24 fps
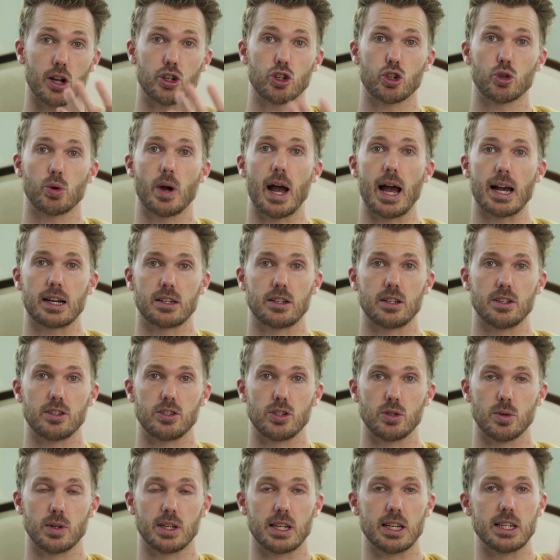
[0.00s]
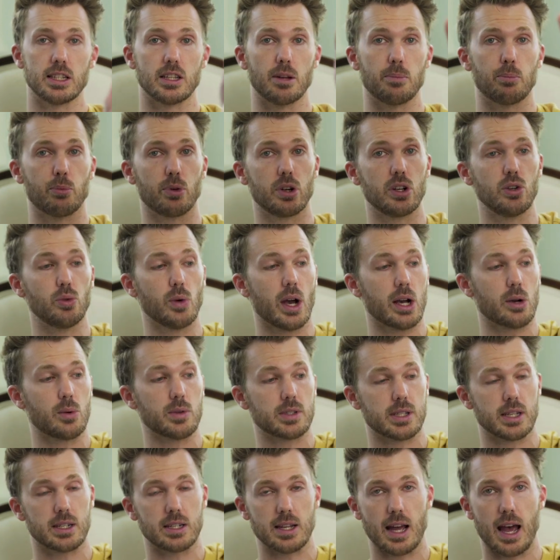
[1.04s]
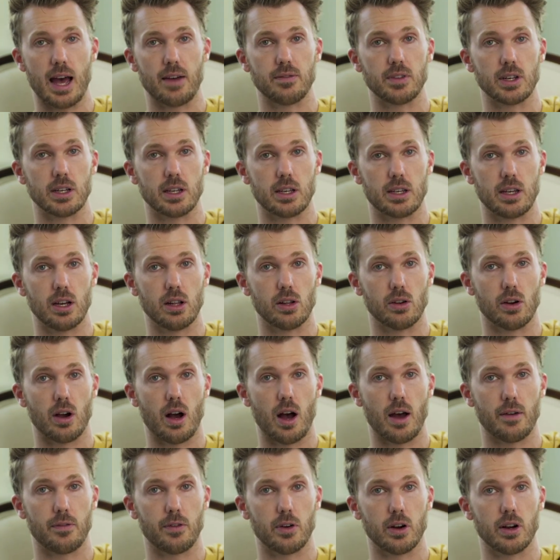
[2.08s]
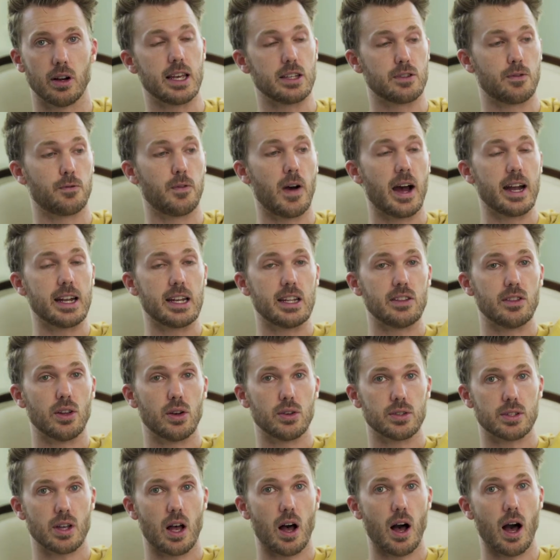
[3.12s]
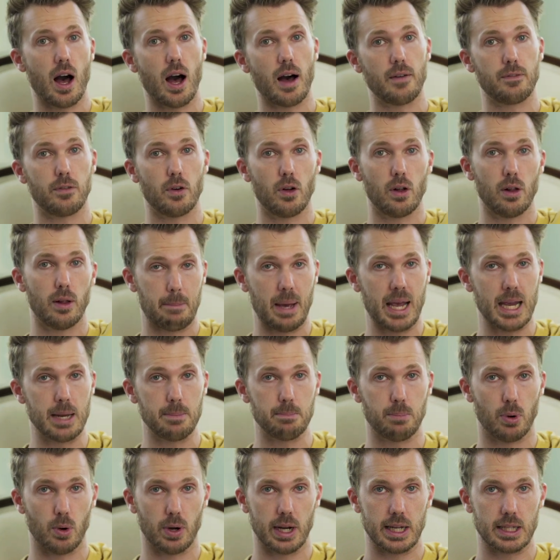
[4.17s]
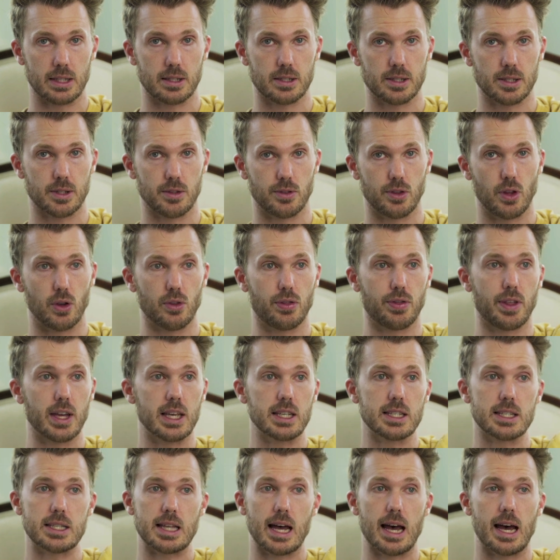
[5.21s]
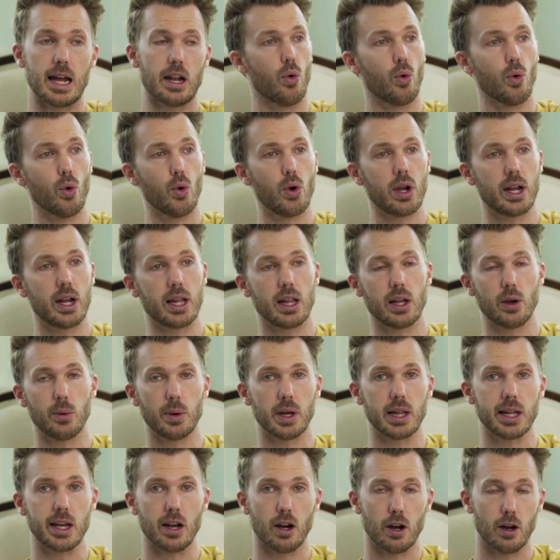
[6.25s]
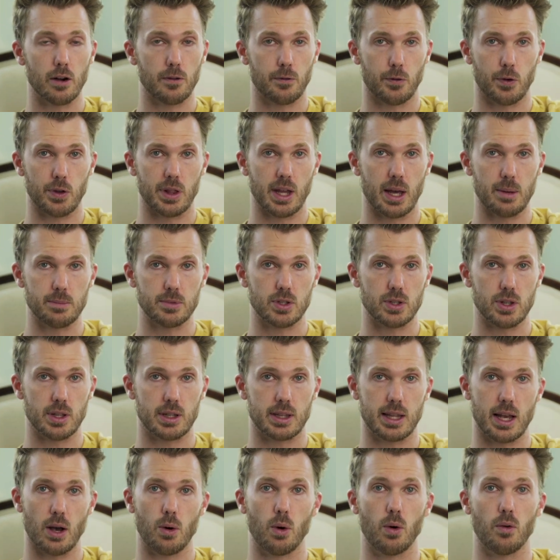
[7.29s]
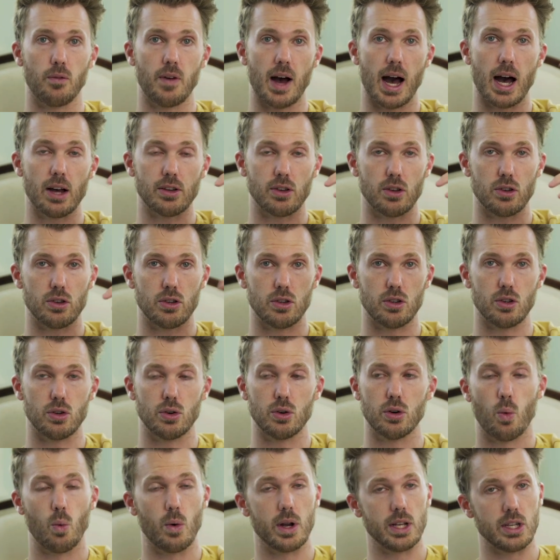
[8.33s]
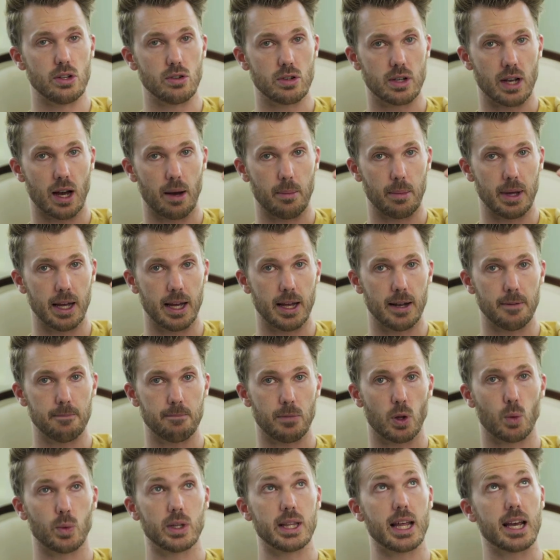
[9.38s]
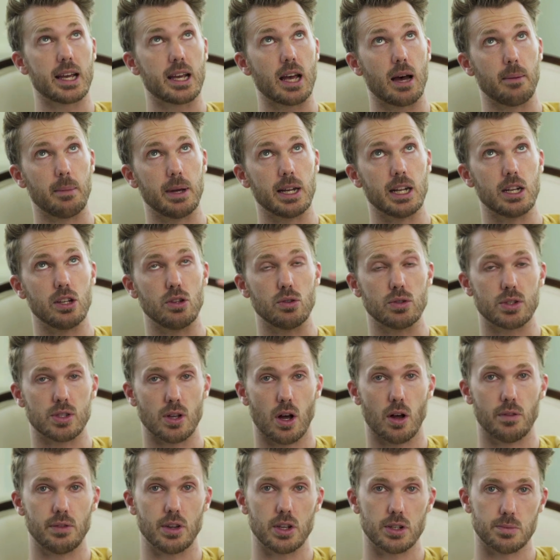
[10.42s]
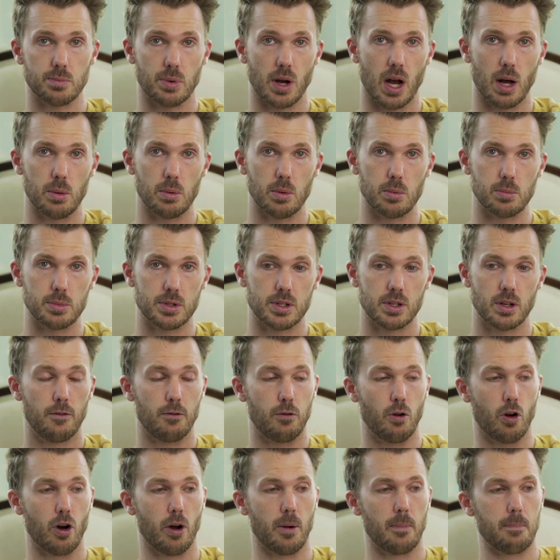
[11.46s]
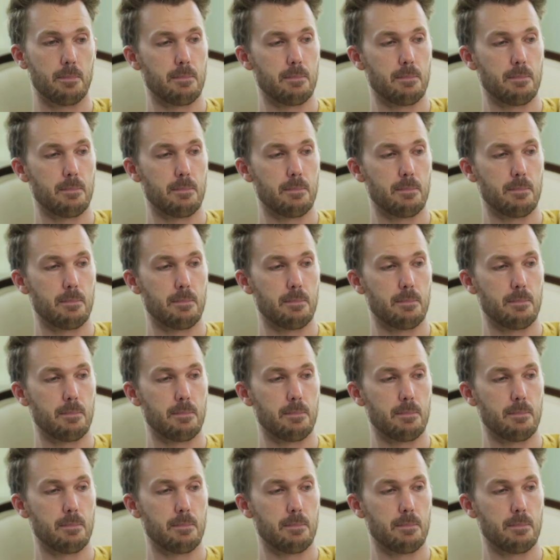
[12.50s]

attracted to. Again, the prerequisite to having a killer offer is finding those awful pain points, the things that really, really hurt for them so that they will value you when you come in, when they come in and you solve those problems for them